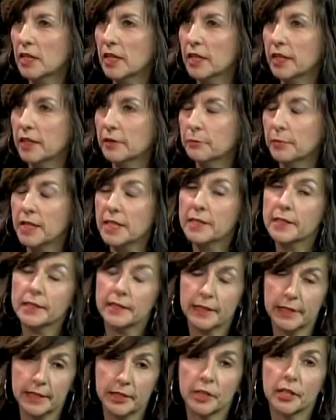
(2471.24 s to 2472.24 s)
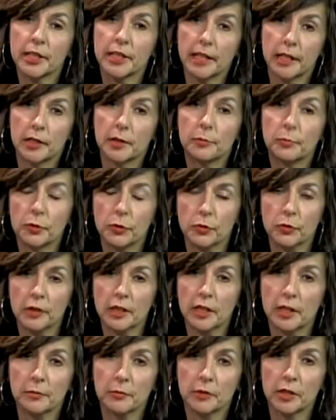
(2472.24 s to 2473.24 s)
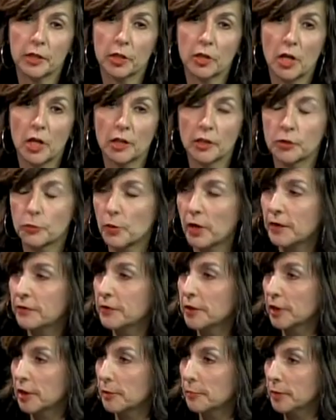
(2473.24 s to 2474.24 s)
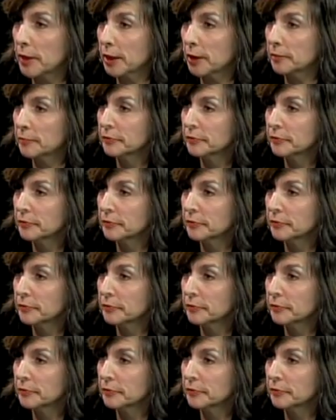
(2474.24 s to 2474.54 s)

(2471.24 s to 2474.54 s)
like basically he's going to get the boot, and I'm going to call his wife to come in.